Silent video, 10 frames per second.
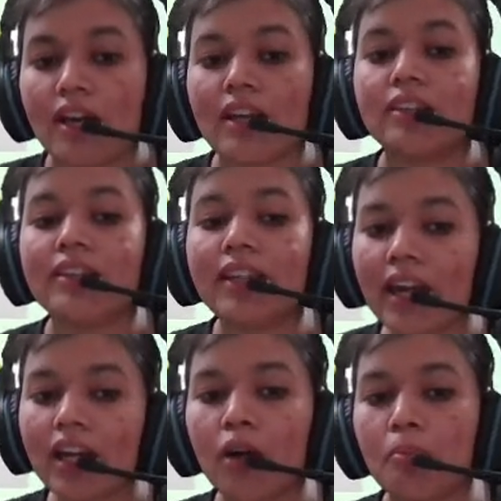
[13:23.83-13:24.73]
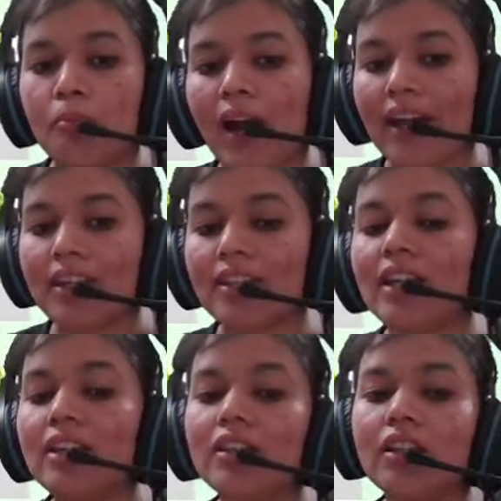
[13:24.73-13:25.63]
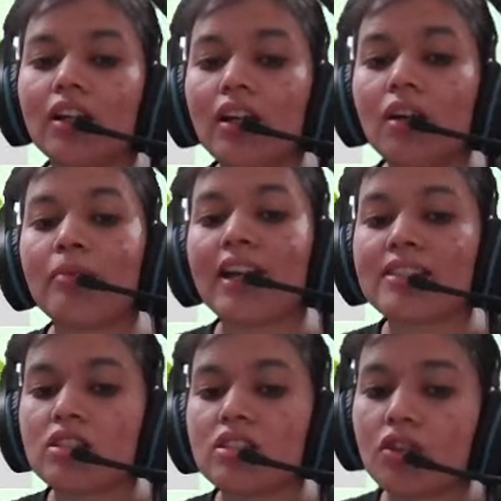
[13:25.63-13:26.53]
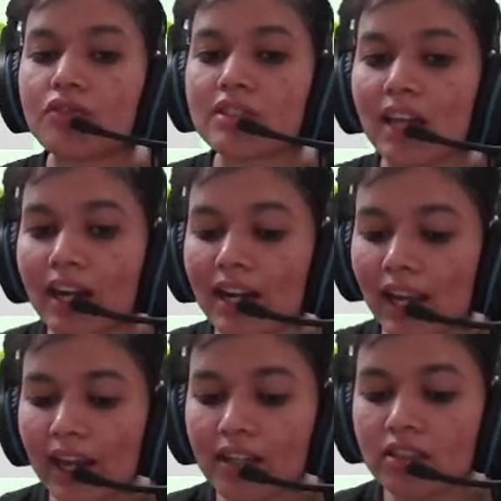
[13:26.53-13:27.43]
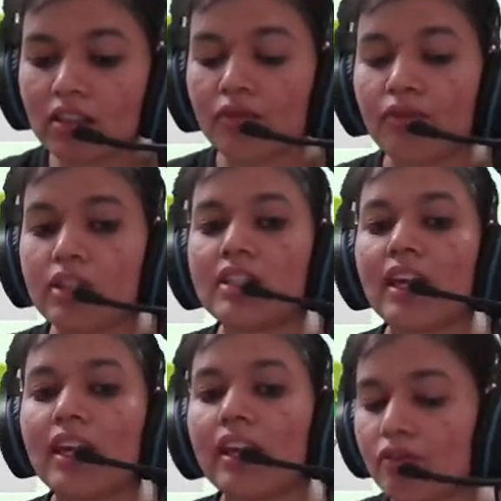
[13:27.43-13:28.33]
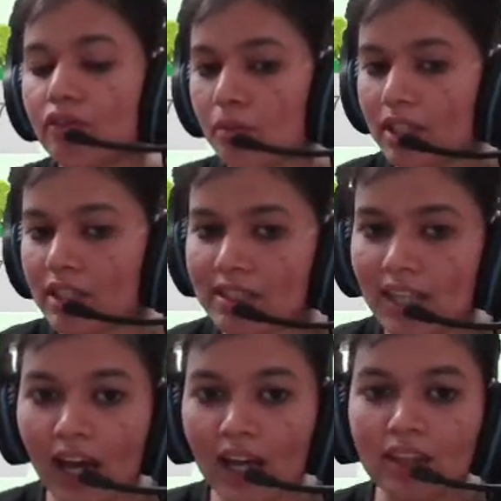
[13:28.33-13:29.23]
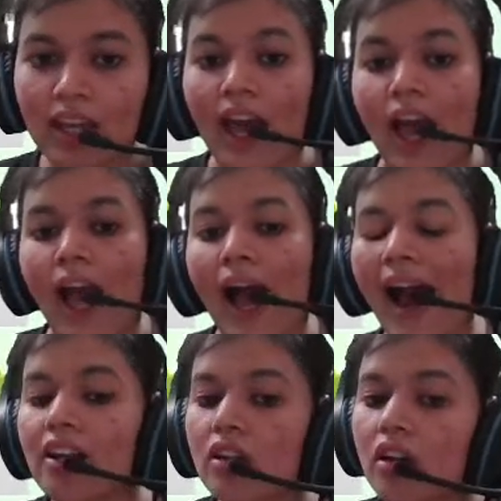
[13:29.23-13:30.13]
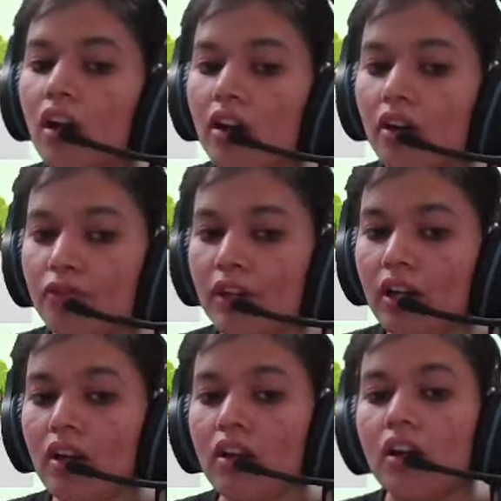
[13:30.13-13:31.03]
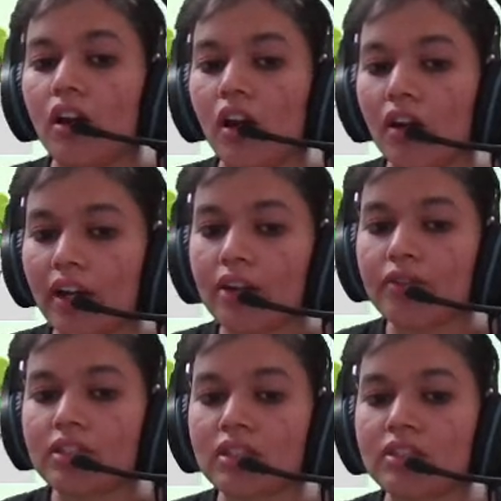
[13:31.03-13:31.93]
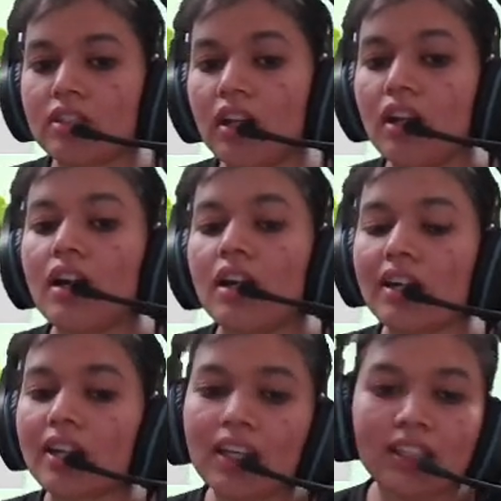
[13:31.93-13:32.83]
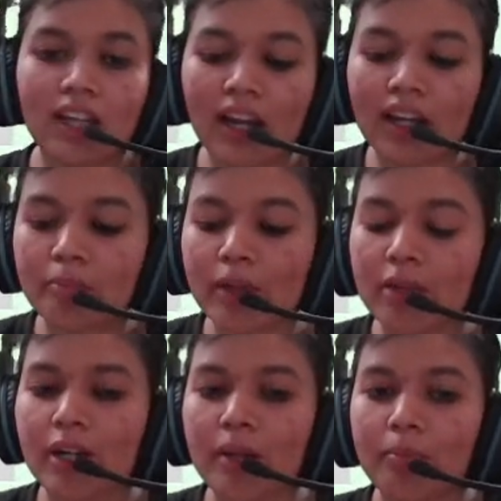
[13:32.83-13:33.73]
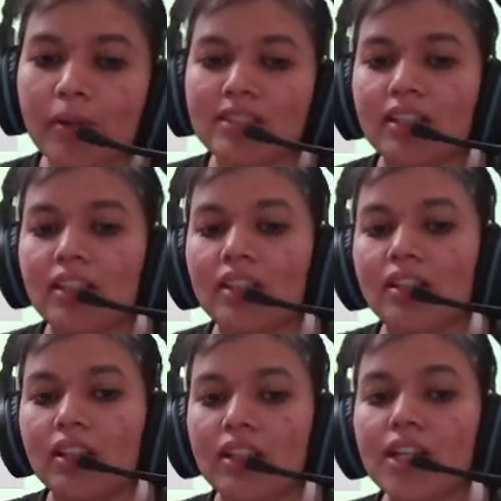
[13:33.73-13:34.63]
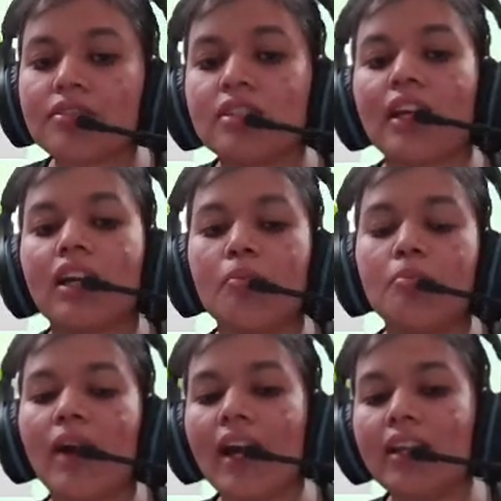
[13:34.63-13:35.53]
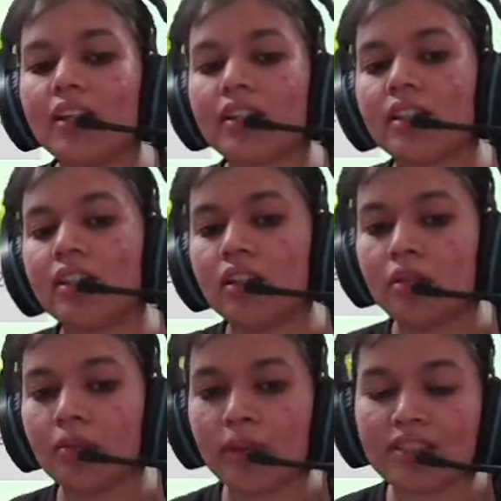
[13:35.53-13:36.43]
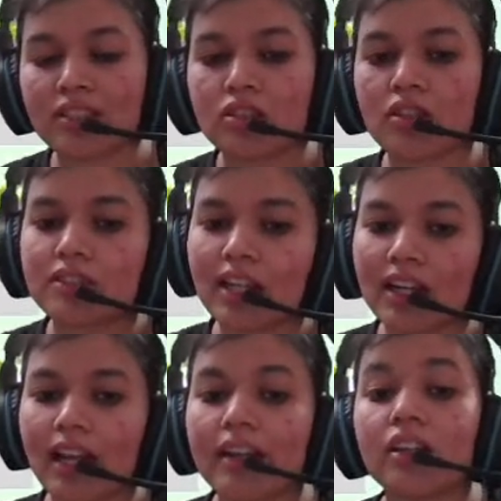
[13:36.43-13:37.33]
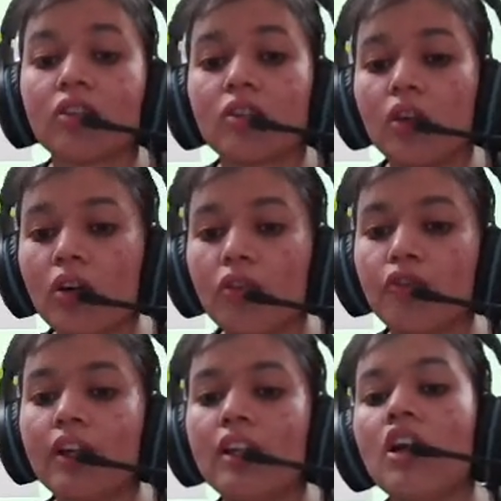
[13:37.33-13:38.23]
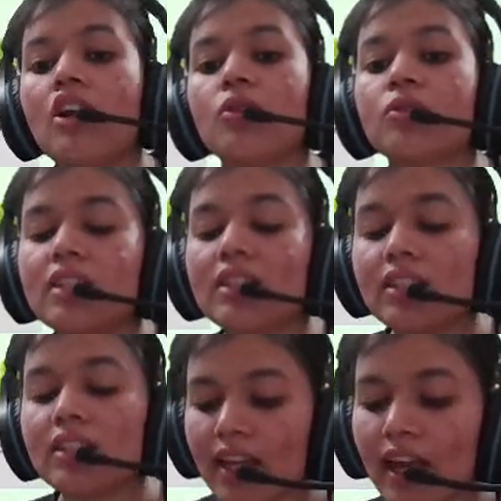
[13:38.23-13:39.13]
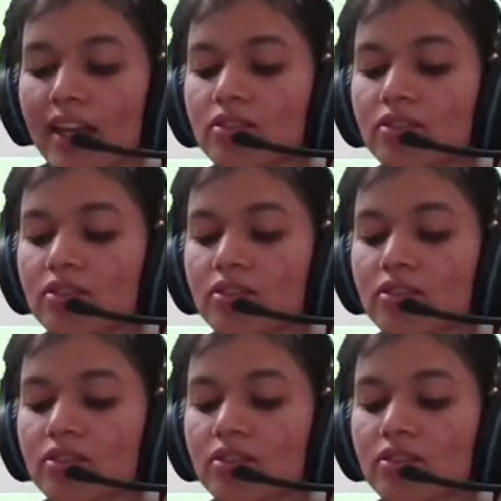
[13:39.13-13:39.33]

Acha. Now if I talk about water, how is it transported? So it is transported by the process of osmosis. Okay, so jo water hai, from the roots, it is transported up to the leaves through this process of osmosis.